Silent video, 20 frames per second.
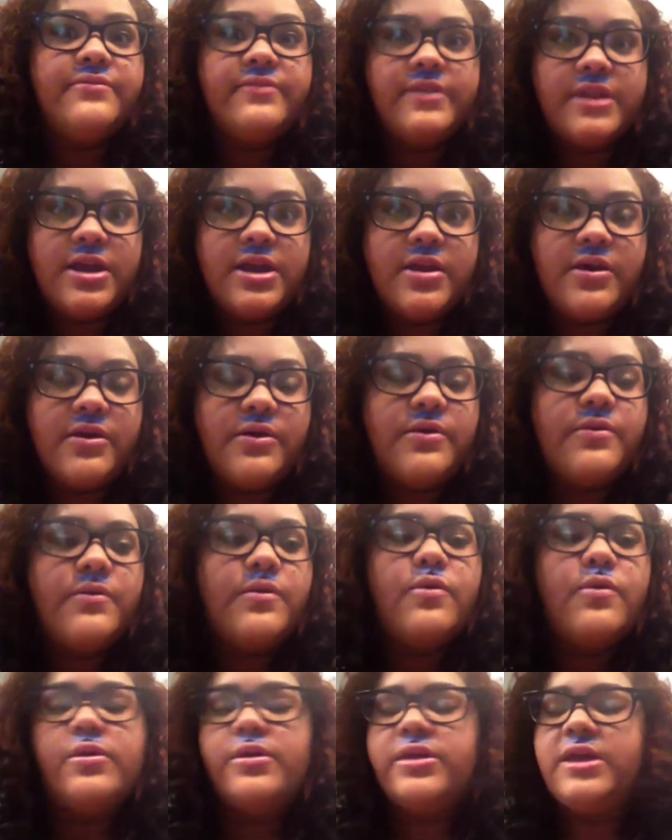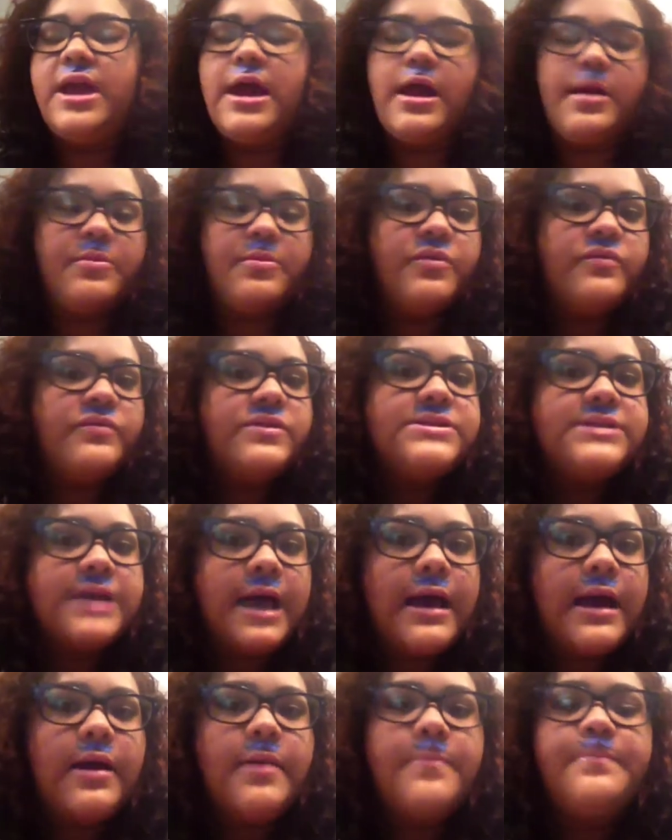video or the iMovies
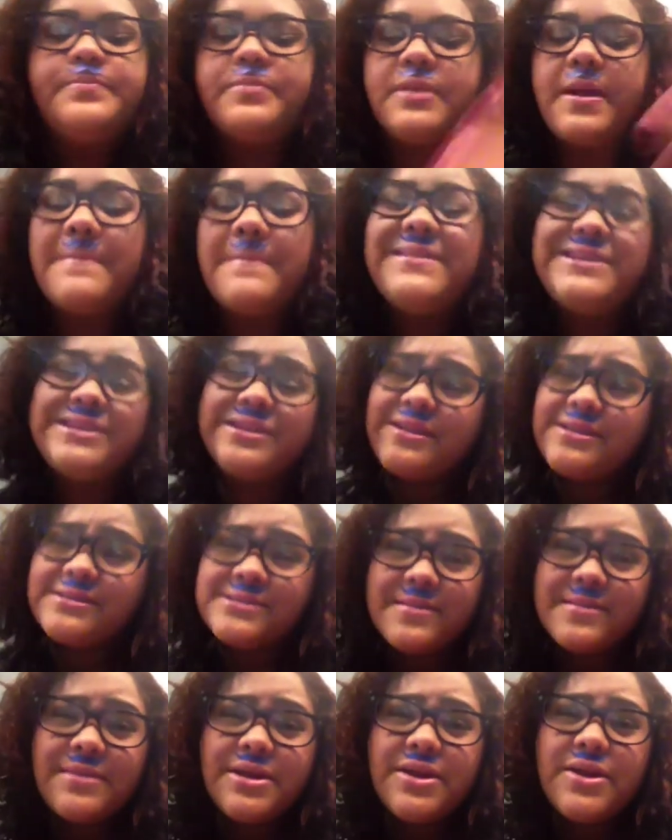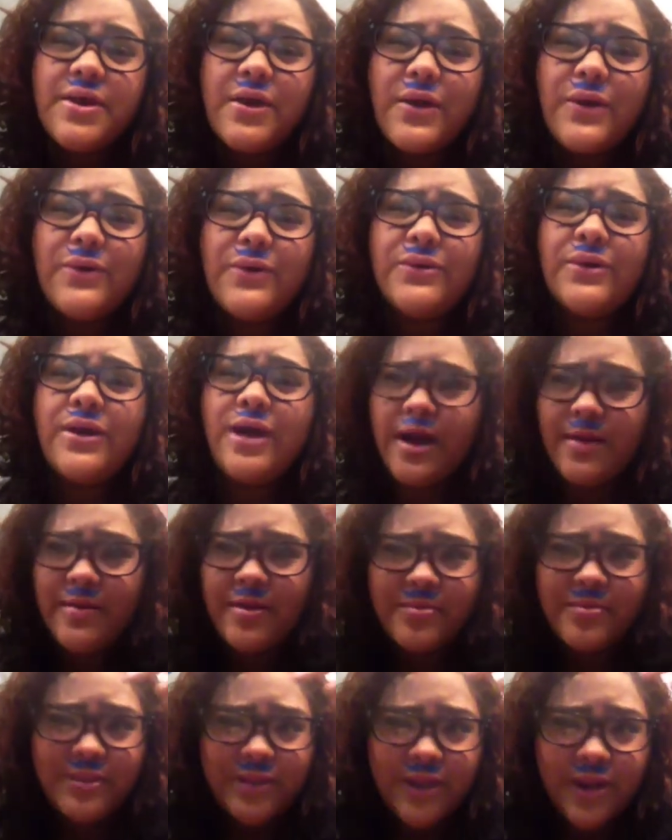app, please let me know,
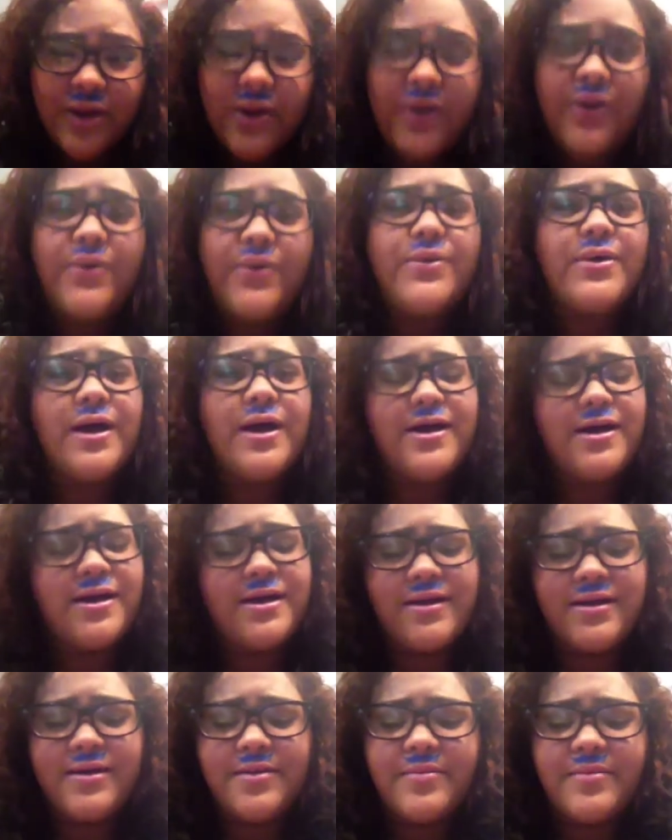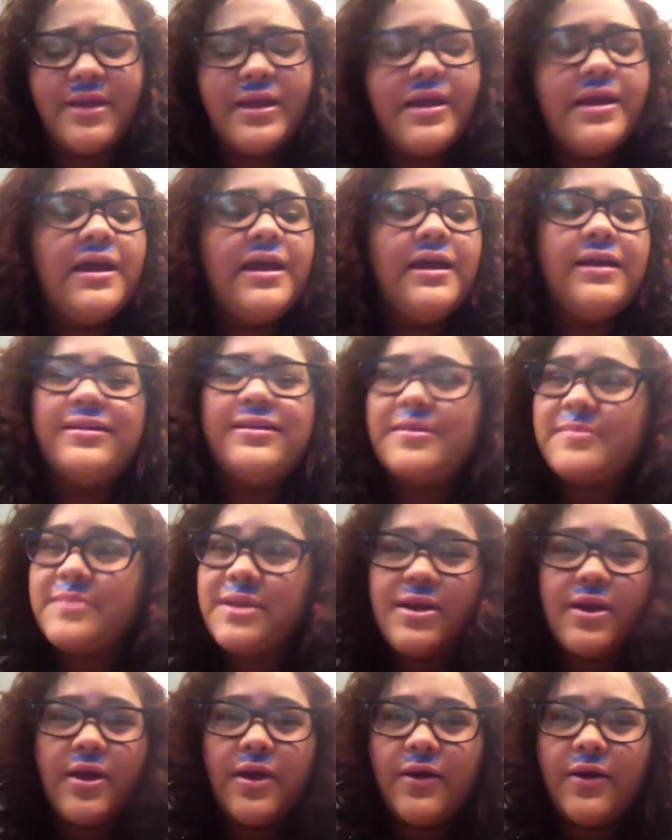comment below, and let
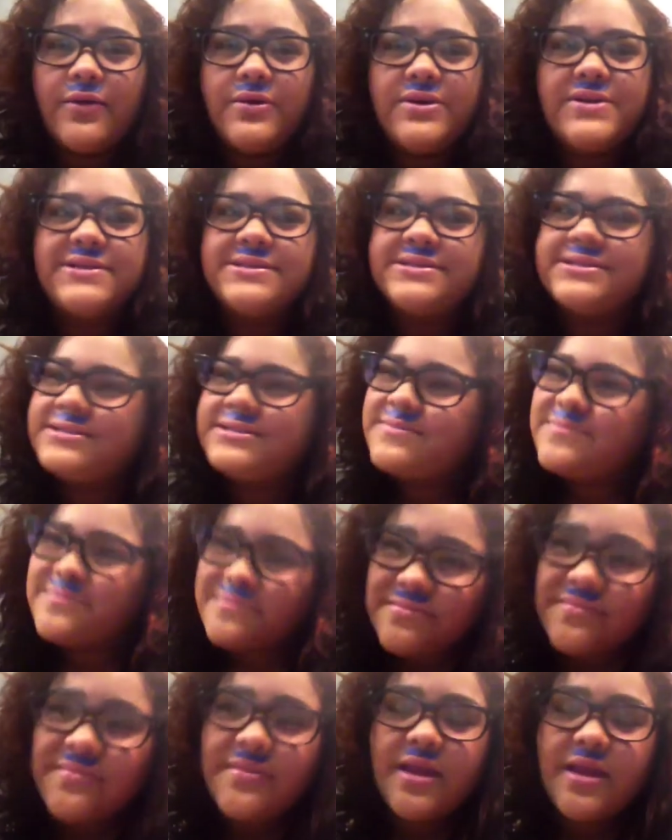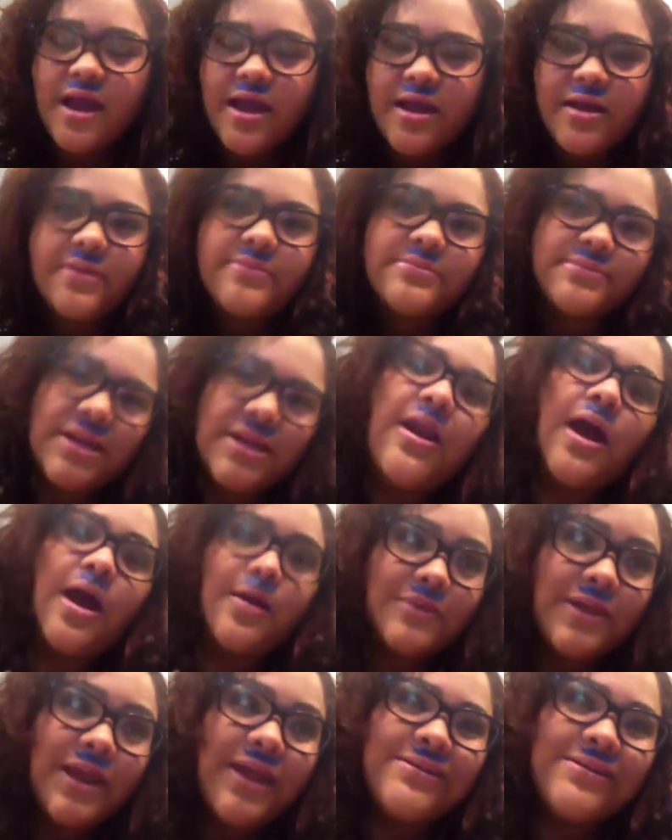me know, because, you know, I
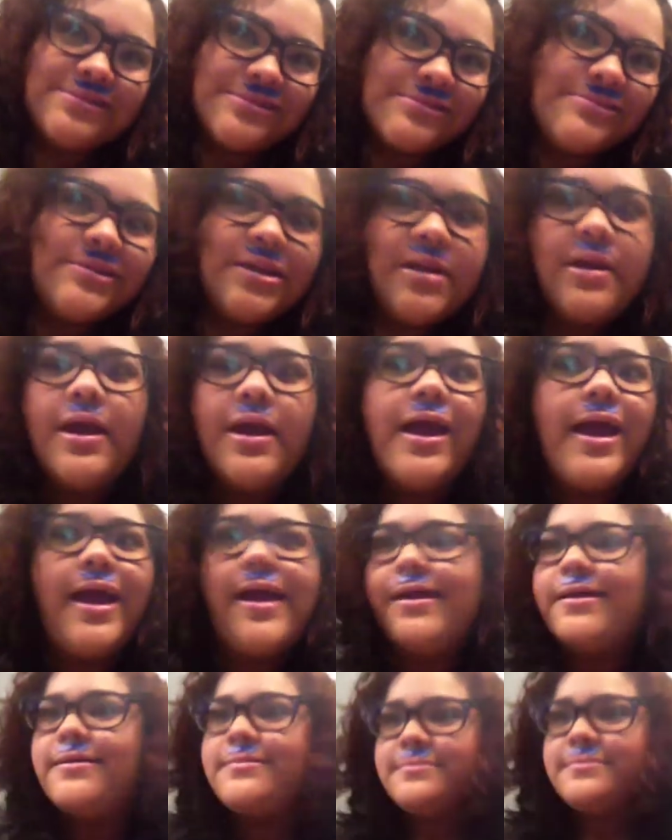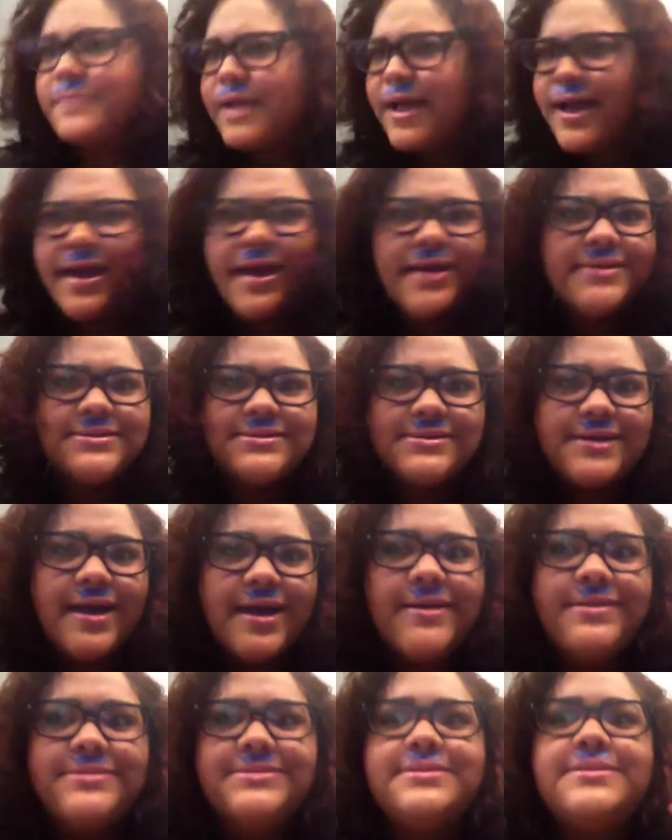would like to, you know, hey, I just
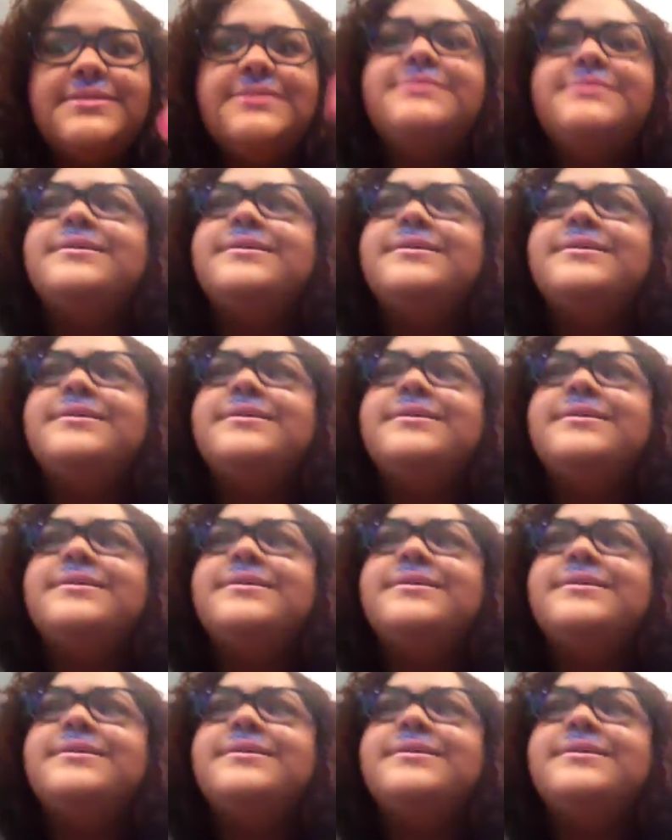got into this,